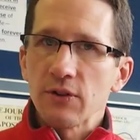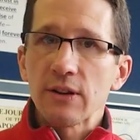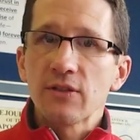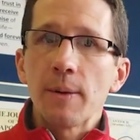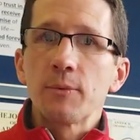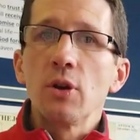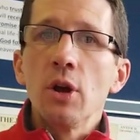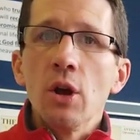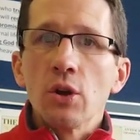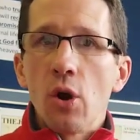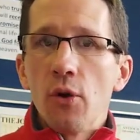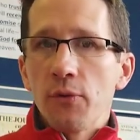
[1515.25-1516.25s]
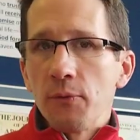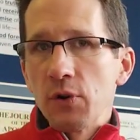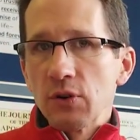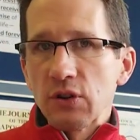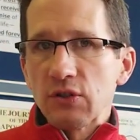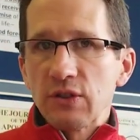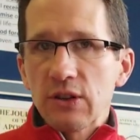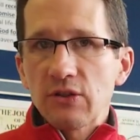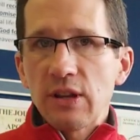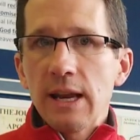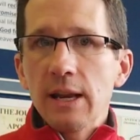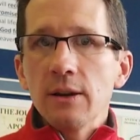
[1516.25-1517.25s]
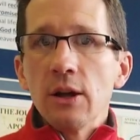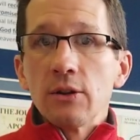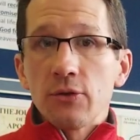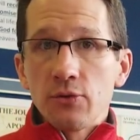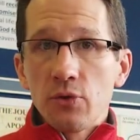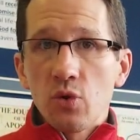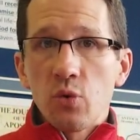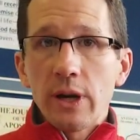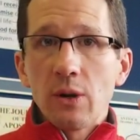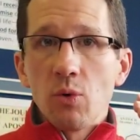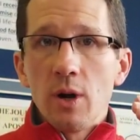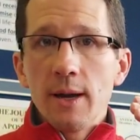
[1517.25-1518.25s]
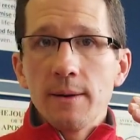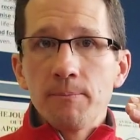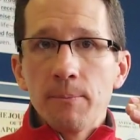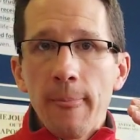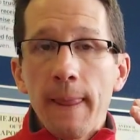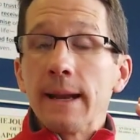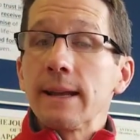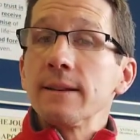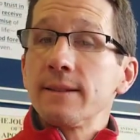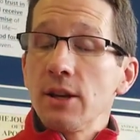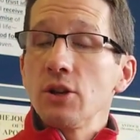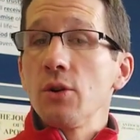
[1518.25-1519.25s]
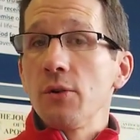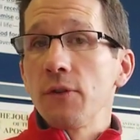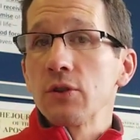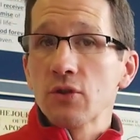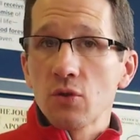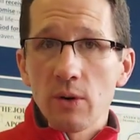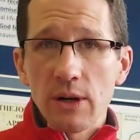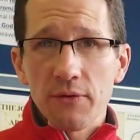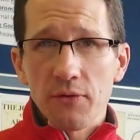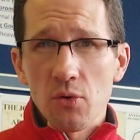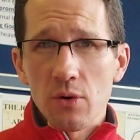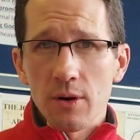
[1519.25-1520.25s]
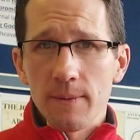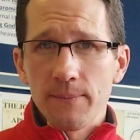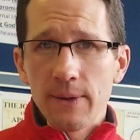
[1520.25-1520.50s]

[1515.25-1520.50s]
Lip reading: except go from verses 16 through 21 and continue to verse 24.